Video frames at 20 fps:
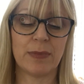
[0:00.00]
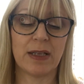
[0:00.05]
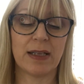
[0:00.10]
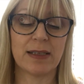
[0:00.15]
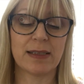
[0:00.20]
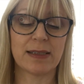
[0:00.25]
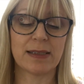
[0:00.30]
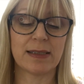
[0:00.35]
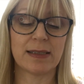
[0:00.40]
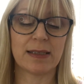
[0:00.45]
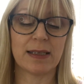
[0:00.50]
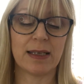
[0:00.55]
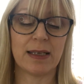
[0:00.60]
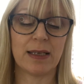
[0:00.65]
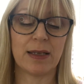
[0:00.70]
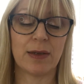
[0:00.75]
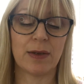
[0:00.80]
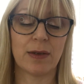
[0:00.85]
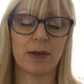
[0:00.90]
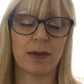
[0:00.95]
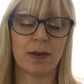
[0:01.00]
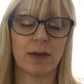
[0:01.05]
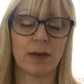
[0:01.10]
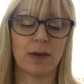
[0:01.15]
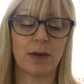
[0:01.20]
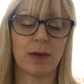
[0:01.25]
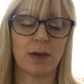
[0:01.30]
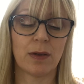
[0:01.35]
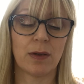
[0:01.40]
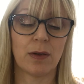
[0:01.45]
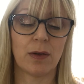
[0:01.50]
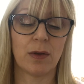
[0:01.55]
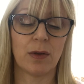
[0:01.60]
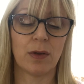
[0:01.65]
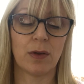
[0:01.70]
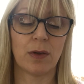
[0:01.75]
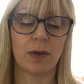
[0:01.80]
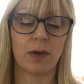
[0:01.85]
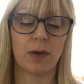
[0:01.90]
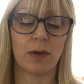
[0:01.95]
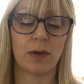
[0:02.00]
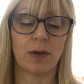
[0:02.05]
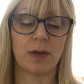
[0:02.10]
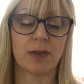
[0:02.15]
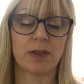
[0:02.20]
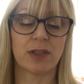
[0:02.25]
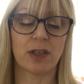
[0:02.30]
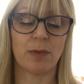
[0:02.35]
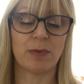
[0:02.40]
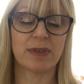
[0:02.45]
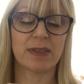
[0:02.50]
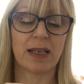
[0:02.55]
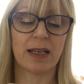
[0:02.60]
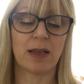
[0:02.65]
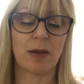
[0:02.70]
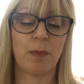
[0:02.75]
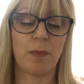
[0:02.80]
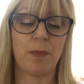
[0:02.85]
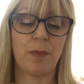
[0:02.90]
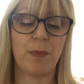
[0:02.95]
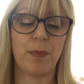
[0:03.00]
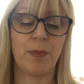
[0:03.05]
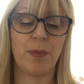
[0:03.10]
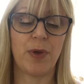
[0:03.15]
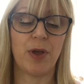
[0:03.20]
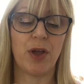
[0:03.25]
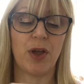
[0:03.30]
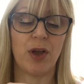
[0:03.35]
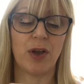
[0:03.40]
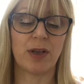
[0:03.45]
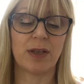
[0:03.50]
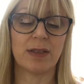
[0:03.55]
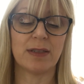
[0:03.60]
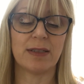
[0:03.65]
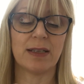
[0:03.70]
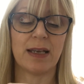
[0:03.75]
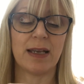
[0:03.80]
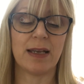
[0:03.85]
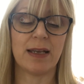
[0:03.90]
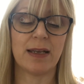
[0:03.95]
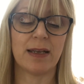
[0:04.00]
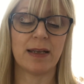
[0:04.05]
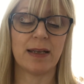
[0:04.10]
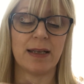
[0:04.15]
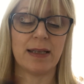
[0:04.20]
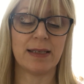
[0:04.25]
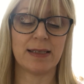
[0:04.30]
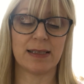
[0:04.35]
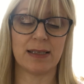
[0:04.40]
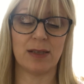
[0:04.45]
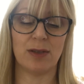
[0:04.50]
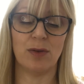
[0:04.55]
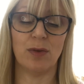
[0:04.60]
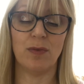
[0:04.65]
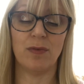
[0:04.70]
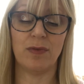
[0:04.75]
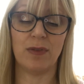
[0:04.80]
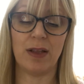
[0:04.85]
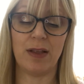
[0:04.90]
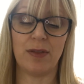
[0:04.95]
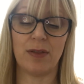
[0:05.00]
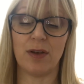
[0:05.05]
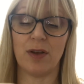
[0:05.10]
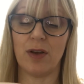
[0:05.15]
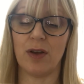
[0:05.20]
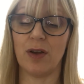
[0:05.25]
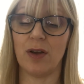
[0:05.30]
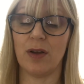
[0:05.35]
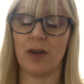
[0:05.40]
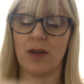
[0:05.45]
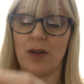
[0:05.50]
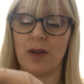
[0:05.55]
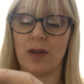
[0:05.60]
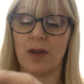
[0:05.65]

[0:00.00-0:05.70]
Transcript: Let's see. It's almost like a burgundy. It's lovely though.